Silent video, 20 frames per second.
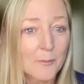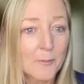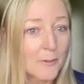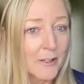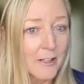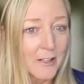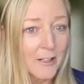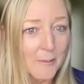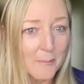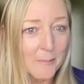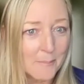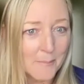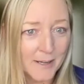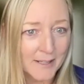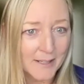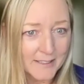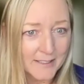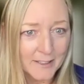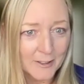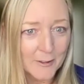we're
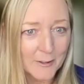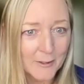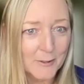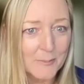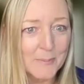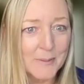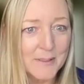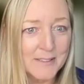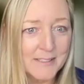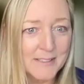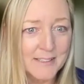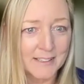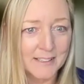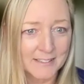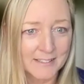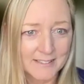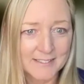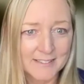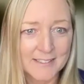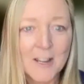minding our own
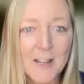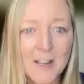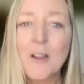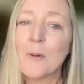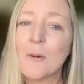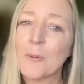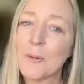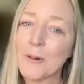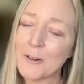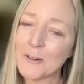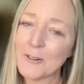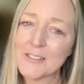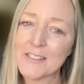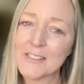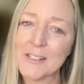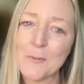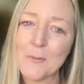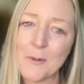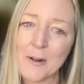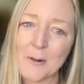business, we're
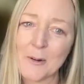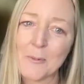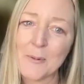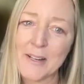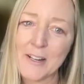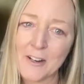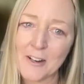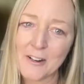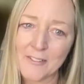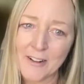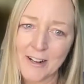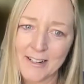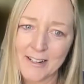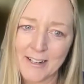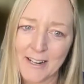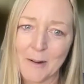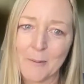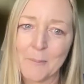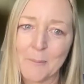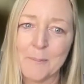noticing where we are right
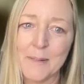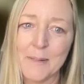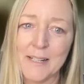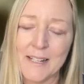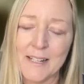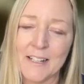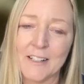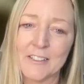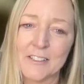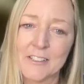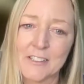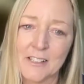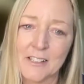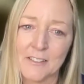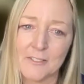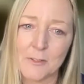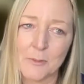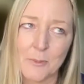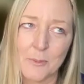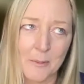now, meeting
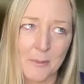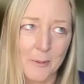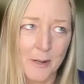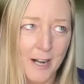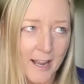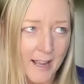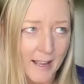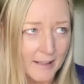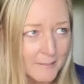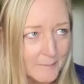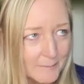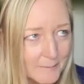ourselves where we're at.